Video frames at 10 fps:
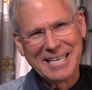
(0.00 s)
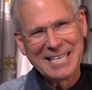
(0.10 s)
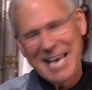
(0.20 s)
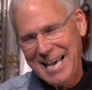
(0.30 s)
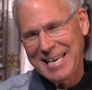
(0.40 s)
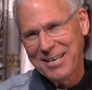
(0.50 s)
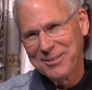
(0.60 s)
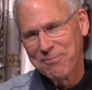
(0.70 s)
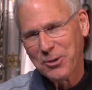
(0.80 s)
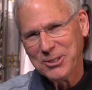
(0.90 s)
Can't
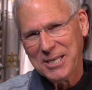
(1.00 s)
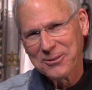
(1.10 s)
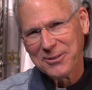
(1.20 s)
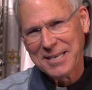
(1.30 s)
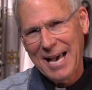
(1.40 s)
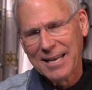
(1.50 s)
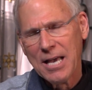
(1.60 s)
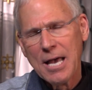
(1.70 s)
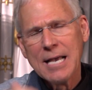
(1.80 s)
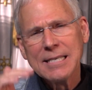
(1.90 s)
get more gentle than that.
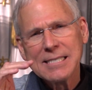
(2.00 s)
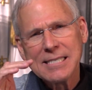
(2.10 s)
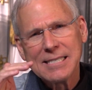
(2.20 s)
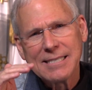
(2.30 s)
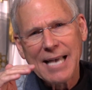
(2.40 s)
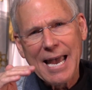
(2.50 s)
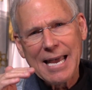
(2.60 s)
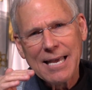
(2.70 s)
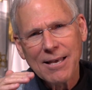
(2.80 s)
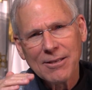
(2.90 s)

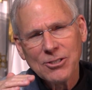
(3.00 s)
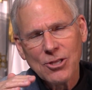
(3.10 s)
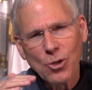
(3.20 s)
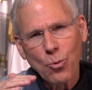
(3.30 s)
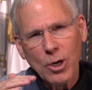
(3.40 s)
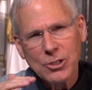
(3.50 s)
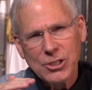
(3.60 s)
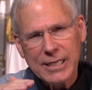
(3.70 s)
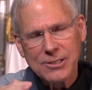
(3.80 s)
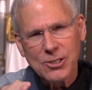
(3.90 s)
Say the word
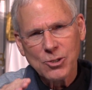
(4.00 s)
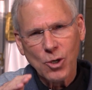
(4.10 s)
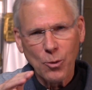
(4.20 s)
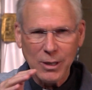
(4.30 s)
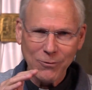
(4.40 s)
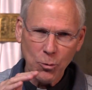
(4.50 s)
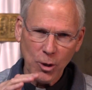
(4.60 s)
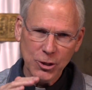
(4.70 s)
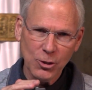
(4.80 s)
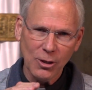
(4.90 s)
Jesus, or whatever
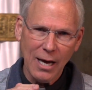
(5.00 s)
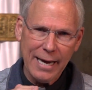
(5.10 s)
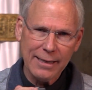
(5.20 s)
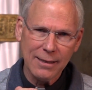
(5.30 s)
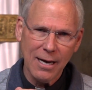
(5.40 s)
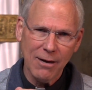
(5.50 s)
word you like,